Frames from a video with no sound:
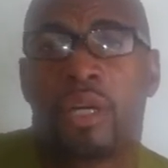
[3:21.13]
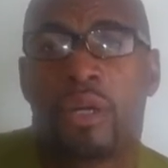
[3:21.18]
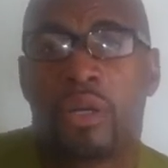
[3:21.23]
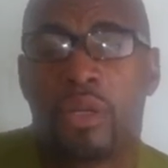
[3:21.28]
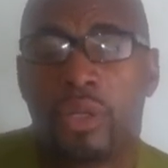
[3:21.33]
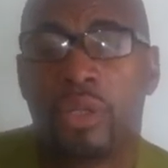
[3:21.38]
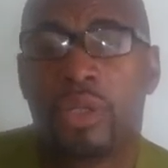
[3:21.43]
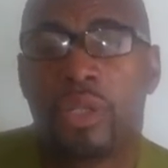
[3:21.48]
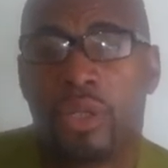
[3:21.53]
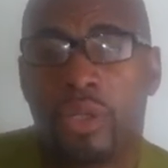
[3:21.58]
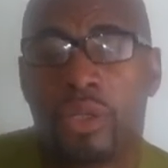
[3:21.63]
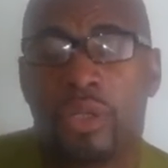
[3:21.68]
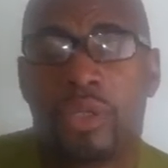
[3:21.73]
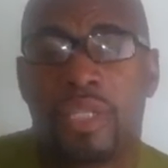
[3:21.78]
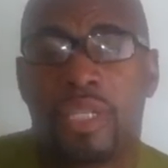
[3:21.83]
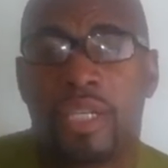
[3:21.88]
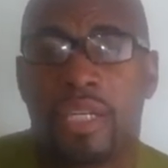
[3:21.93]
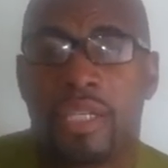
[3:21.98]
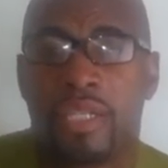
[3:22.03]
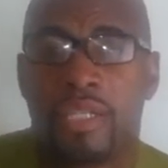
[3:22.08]
all the
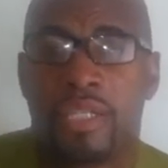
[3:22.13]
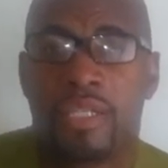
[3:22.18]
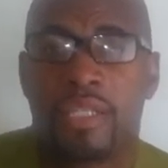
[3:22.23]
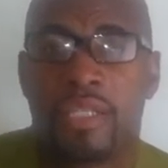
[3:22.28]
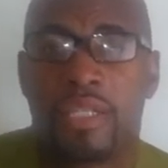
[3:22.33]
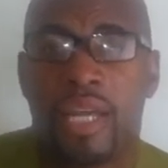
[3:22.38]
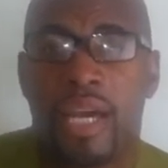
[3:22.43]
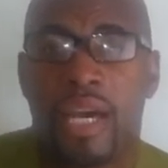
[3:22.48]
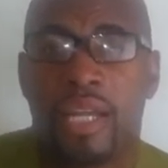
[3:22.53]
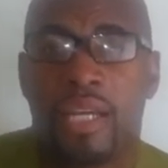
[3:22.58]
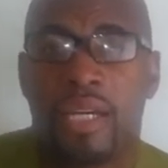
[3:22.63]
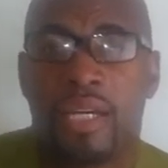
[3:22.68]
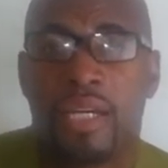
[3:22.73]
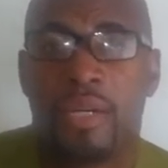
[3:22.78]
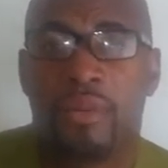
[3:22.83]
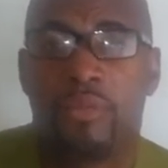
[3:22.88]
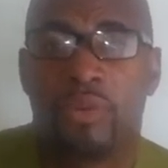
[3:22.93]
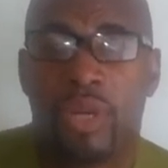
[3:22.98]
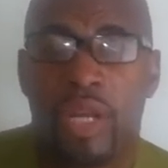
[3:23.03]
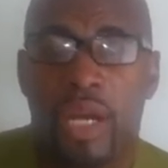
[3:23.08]
audience that
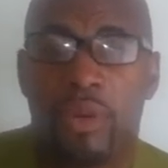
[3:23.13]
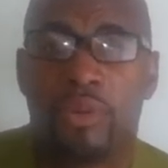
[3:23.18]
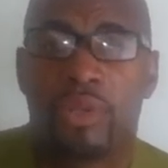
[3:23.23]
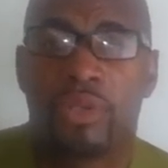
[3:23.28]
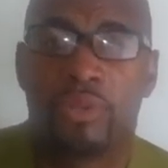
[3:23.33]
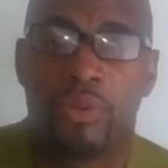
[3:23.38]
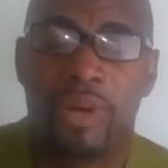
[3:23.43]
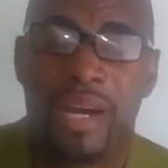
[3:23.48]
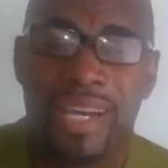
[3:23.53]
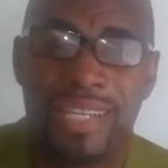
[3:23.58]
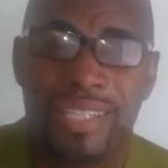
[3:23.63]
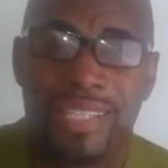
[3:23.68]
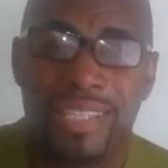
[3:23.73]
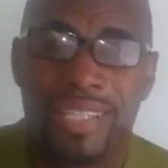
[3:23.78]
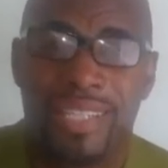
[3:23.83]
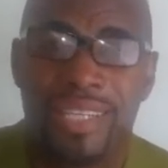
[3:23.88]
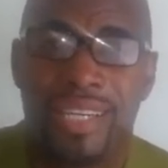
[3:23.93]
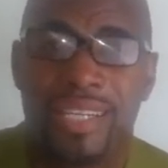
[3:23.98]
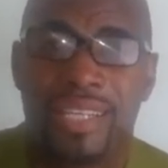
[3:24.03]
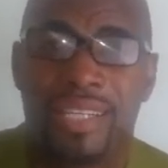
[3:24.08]
um, when i was
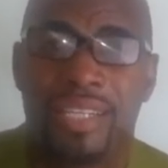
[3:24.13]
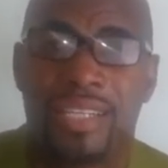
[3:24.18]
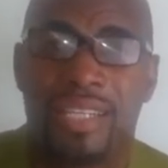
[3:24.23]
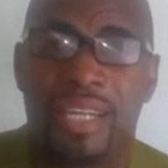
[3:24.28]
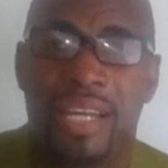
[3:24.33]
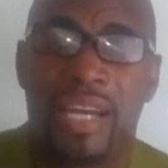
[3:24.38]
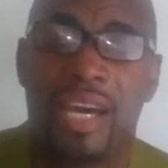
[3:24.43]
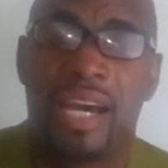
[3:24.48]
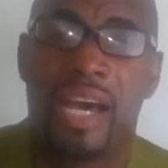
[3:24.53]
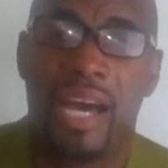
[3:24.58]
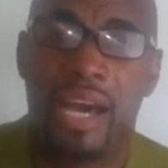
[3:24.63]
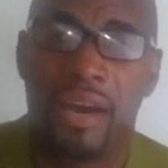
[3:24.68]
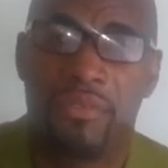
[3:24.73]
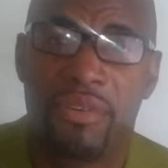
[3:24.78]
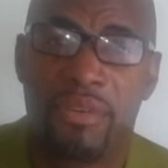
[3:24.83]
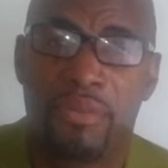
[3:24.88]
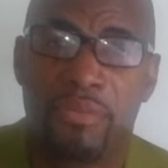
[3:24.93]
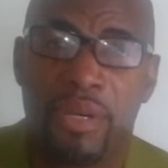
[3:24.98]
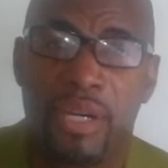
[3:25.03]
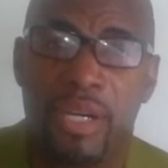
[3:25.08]
writing it that i have
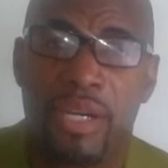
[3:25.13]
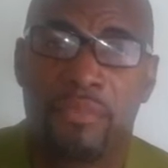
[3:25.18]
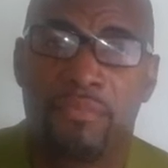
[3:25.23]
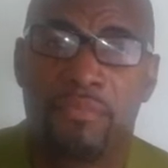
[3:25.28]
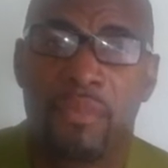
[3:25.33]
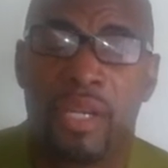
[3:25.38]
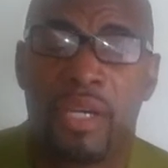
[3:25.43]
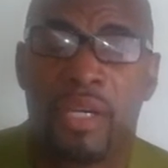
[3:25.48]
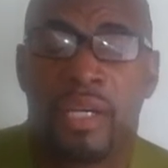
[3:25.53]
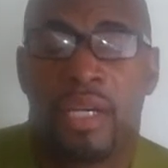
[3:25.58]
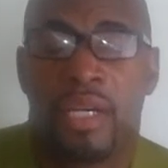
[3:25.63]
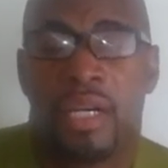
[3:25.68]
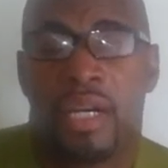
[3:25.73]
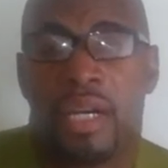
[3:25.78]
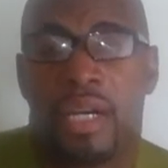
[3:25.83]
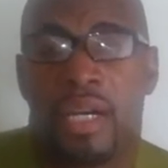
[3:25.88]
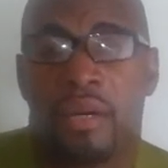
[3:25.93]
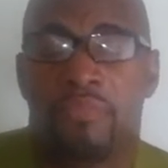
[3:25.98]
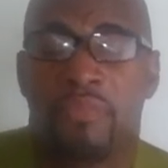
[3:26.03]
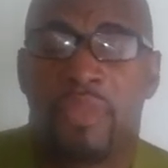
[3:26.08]
in mind
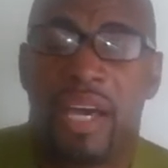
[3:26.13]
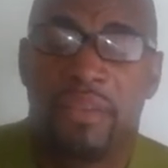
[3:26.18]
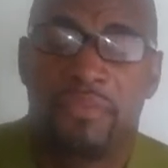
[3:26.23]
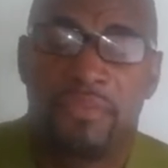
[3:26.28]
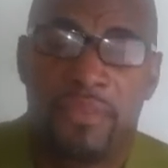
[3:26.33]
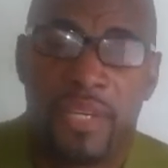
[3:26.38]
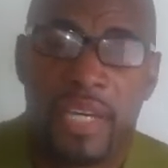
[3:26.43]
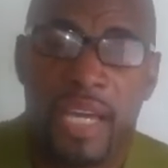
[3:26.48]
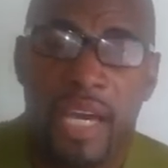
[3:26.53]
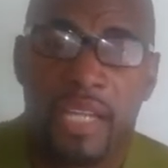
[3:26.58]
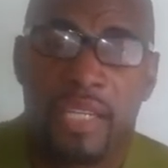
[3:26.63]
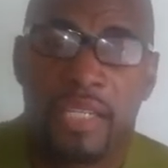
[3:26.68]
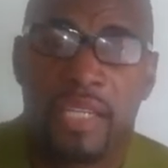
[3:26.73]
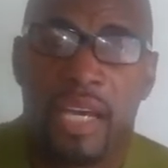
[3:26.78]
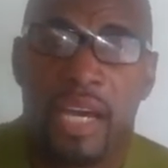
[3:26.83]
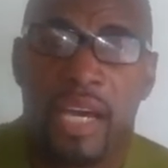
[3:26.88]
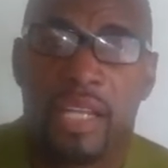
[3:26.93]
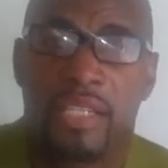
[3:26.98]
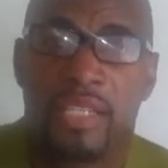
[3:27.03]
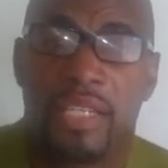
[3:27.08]
um, not forgetting
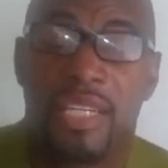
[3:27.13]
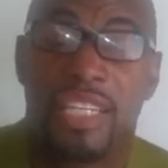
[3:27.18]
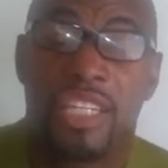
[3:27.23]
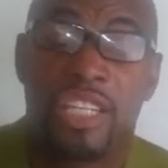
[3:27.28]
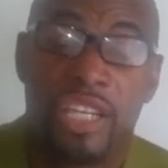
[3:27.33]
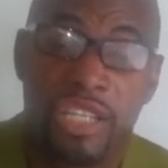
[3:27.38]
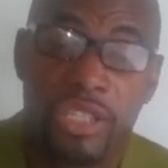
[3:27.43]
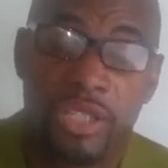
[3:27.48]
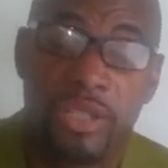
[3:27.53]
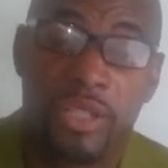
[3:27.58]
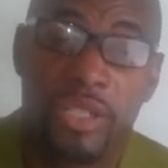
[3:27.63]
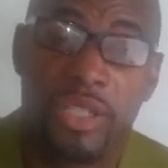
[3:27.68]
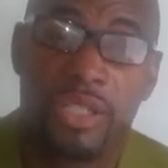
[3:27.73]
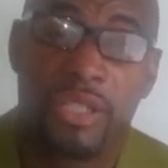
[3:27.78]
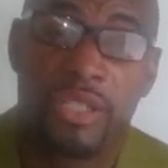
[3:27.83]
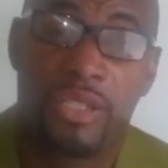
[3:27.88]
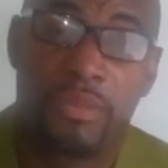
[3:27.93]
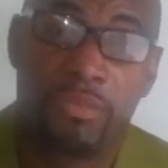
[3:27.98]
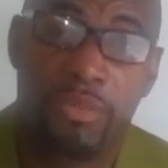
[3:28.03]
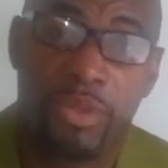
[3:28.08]
that
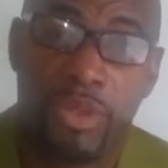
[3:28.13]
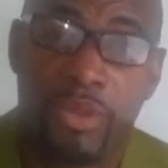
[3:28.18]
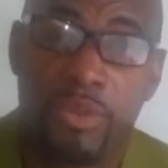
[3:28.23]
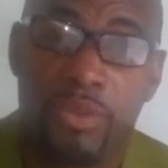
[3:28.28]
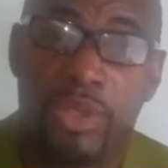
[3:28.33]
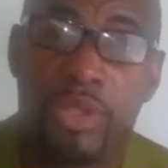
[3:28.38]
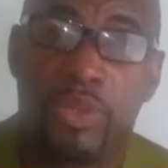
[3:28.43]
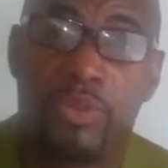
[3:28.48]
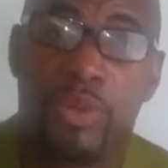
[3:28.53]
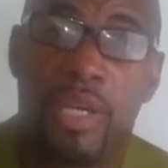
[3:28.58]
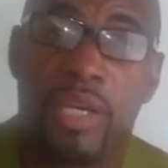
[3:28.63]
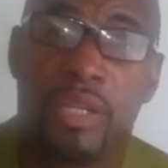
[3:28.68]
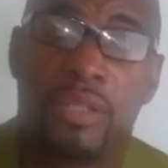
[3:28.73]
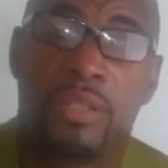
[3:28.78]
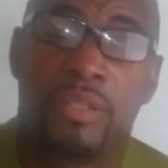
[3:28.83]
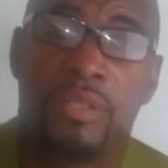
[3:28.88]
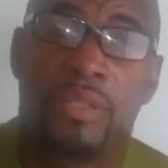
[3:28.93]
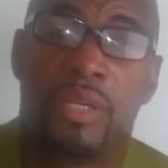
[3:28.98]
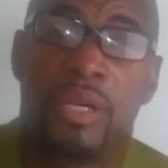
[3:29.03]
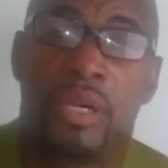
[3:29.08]
initially the book was
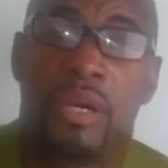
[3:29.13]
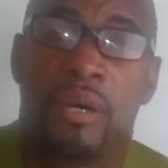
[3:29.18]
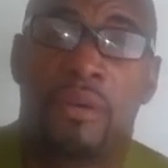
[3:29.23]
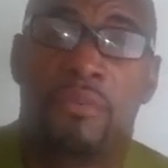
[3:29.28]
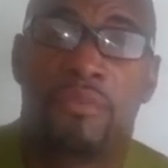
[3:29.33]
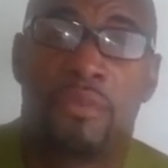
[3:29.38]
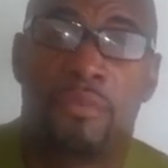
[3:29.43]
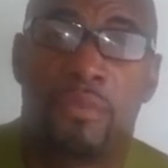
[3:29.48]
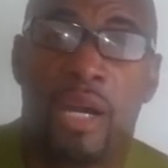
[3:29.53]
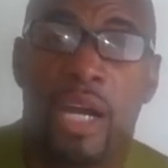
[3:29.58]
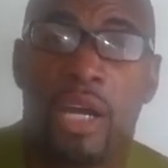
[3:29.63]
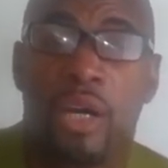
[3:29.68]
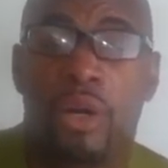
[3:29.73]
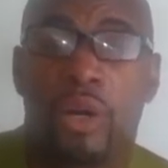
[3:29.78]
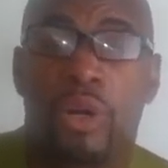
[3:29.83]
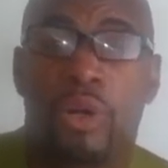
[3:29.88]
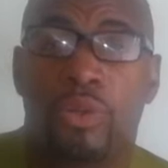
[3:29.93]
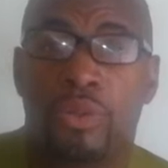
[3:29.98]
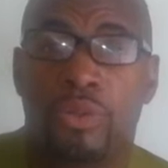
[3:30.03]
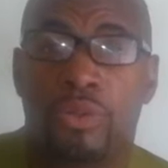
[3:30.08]
written for my
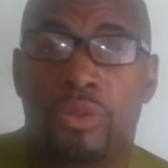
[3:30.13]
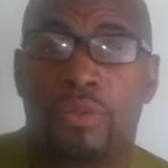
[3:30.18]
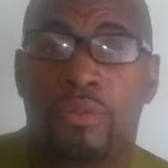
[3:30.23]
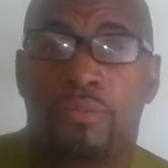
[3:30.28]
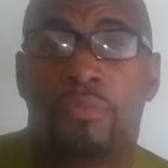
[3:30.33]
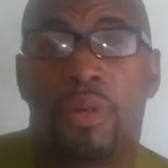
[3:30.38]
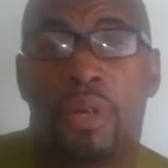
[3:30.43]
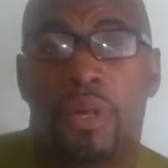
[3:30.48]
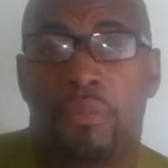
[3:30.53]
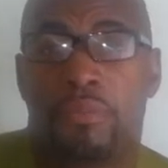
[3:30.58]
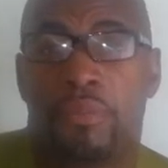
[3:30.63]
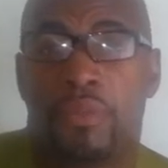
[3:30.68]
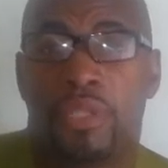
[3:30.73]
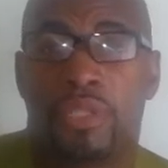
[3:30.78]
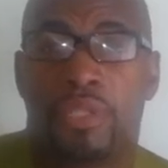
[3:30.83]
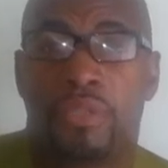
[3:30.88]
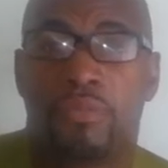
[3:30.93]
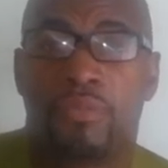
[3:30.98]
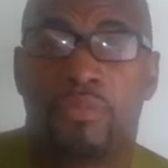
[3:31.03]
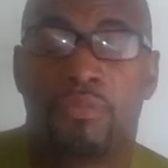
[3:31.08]
own
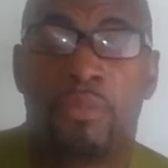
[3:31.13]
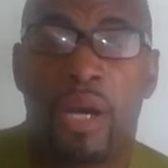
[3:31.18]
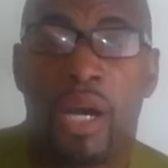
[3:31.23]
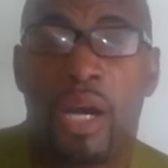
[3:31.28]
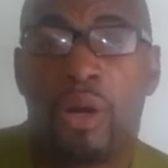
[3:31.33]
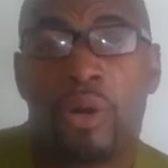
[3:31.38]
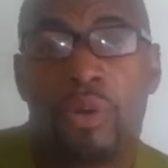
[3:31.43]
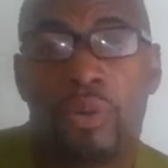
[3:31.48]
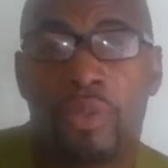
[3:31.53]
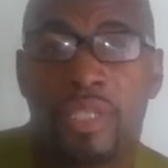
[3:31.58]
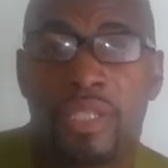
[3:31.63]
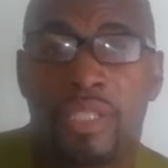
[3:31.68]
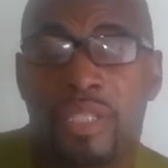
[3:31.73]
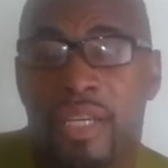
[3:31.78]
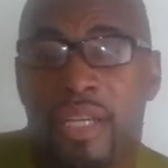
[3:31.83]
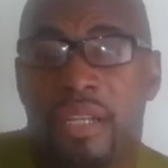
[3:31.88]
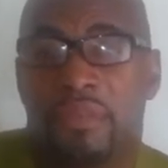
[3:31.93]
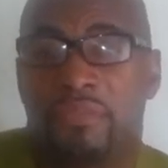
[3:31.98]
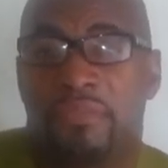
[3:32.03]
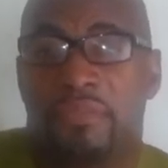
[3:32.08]
purpose my own
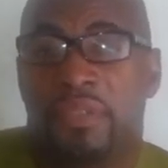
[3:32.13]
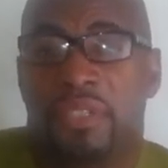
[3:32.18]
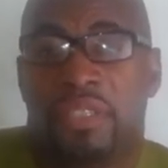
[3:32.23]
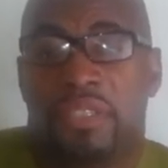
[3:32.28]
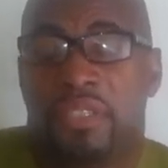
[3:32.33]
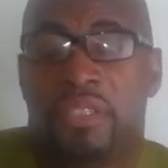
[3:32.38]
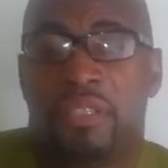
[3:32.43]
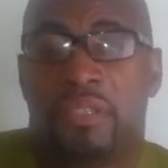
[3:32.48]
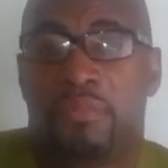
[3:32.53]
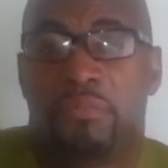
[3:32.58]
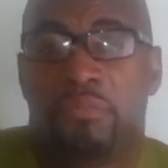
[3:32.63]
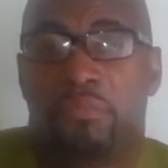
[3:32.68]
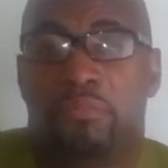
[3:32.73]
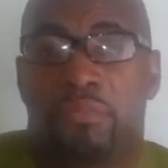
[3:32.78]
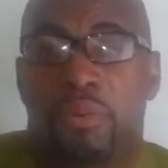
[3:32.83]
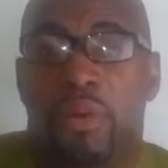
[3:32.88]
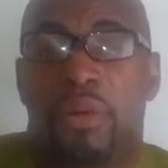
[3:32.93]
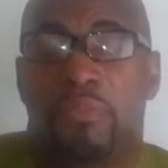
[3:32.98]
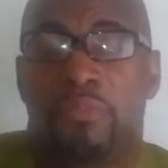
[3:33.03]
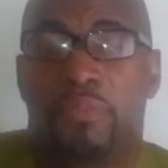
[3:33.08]
selfish
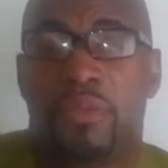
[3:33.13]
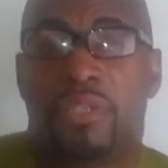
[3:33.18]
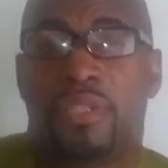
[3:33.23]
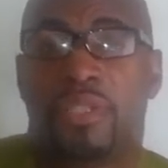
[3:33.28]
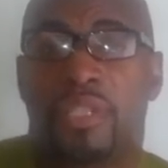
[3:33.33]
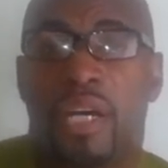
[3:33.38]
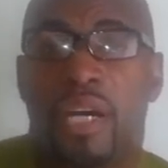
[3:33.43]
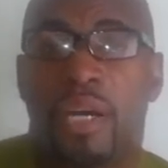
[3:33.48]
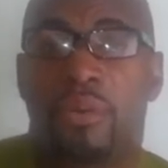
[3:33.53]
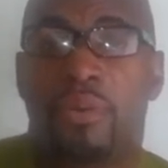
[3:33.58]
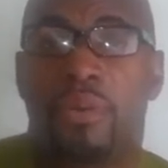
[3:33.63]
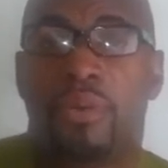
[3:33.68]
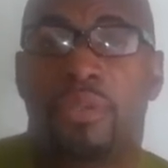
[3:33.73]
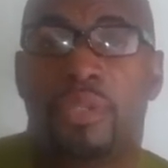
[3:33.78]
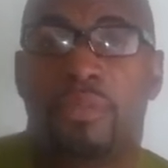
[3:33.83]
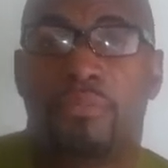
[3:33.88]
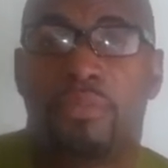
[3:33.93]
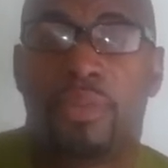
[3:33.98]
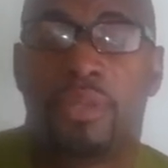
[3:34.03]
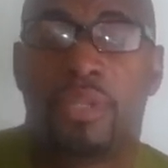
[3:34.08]
purpose I wrote
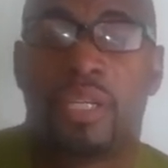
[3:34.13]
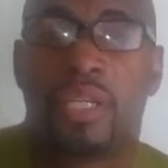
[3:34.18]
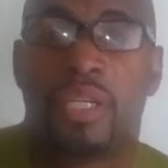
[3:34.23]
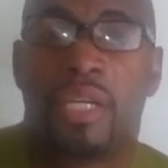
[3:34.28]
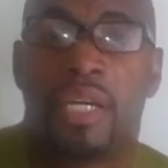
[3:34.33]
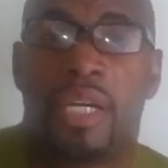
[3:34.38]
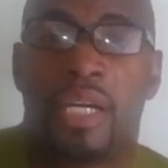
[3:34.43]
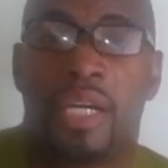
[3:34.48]
the book.